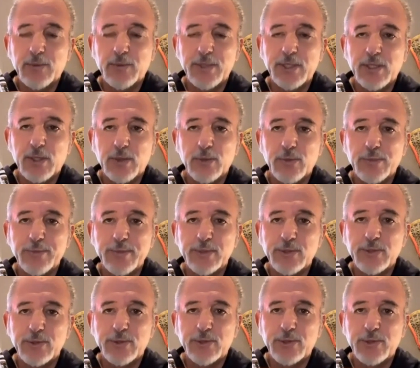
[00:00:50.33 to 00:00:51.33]
We had our
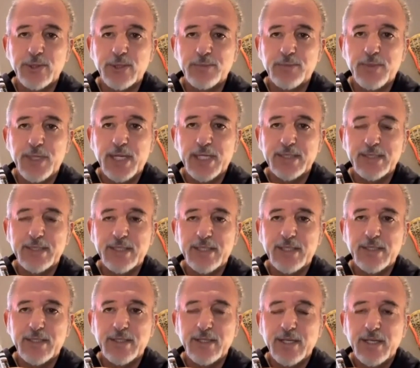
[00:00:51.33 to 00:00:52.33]
women's retreat back
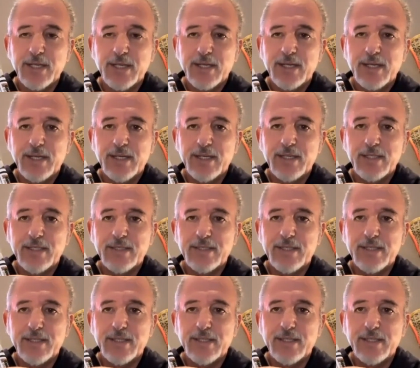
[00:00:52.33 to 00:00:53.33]
there, and
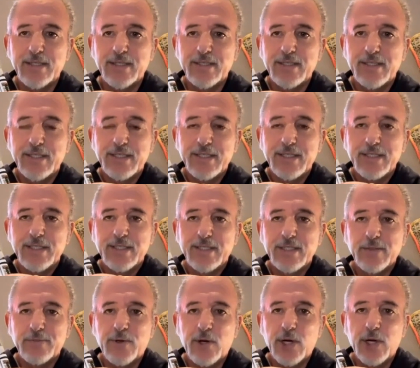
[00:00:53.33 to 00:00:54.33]
uh, uh,
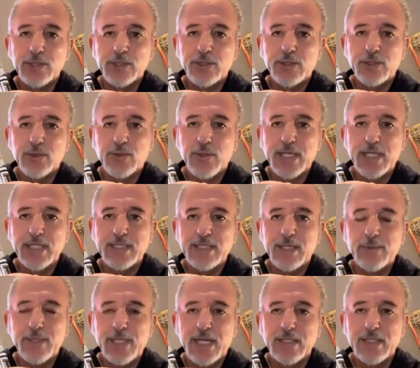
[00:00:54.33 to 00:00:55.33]
the falls was great. And
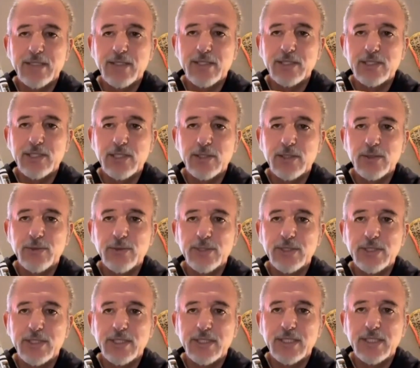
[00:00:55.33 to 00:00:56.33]
then we had lunch in
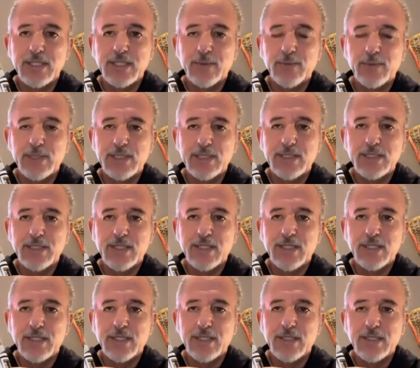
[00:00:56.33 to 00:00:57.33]
Lewiston, and then we did
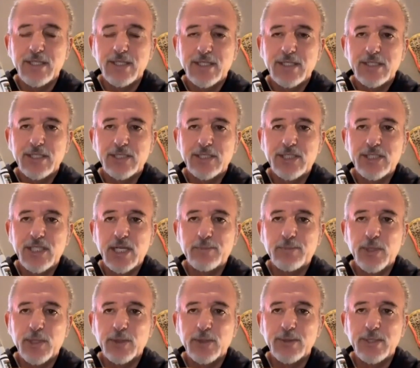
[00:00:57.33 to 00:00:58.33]
uh, the jet
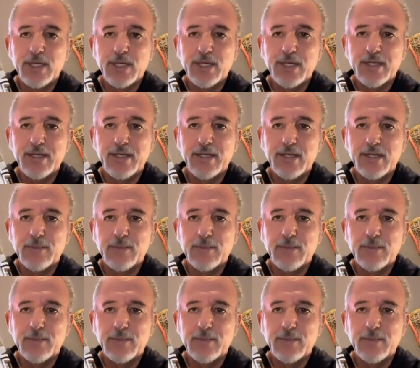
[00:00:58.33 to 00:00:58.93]
boat uh,